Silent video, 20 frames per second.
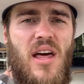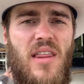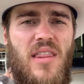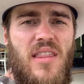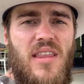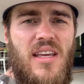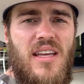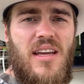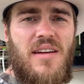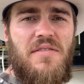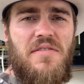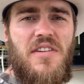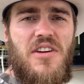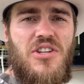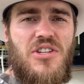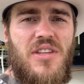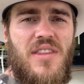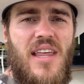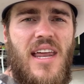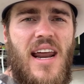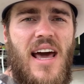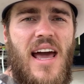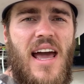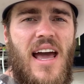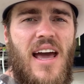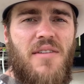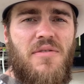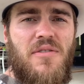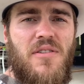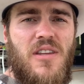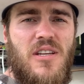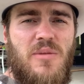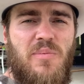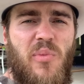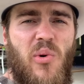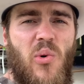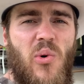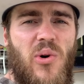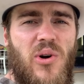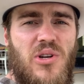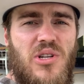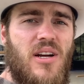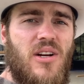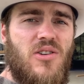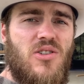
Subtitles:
the vision that I had for this porch.